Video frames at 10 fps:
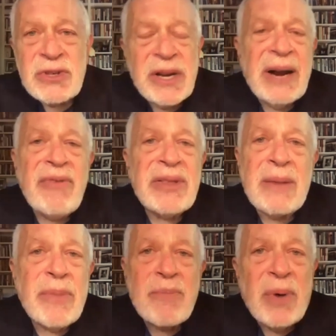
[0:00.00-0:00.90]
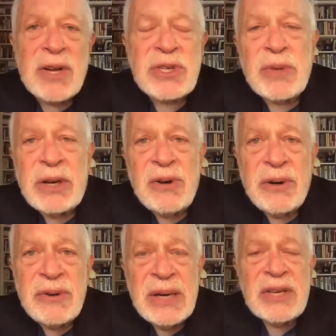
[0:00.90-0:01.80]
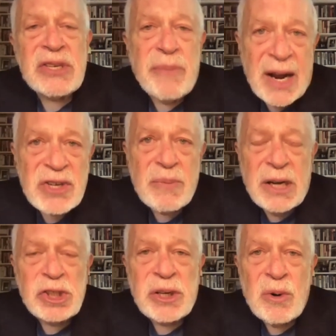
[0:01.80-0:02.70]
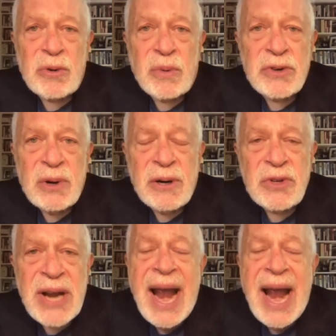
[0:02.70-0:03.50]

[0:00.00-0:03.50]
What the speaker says: did everything they possibly could to maximize shareholder returns